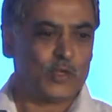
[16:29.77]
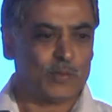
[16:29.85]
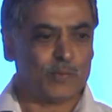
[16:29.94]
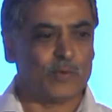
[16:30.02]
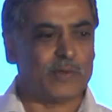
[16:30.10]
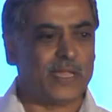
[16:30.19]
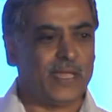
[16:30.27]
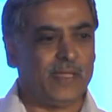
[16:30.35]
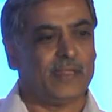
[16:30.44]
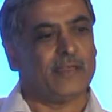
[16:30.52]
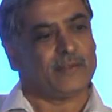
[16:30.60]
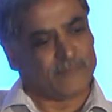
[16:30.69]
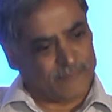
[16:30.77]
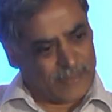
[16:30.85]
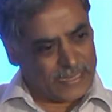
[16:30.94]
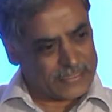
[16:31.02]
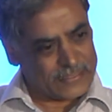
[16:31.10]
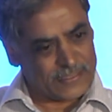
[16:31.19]
New moon day,
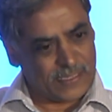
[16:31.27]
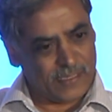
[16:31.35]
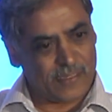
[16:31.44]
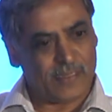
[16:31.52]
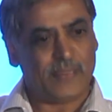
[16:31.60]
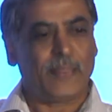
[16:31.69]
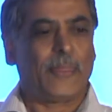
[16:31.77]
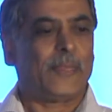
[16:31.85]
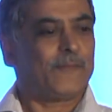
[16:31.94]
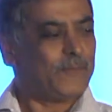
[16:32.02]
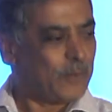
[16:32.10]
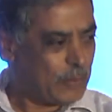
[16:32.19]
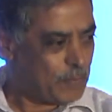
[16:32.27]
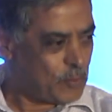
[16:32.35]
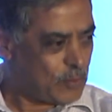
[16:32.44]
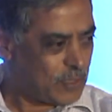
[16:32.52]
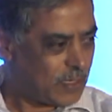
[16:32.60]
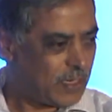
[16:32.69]
waxing, full
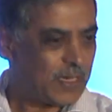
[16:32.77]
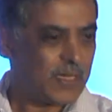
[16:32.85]
moon,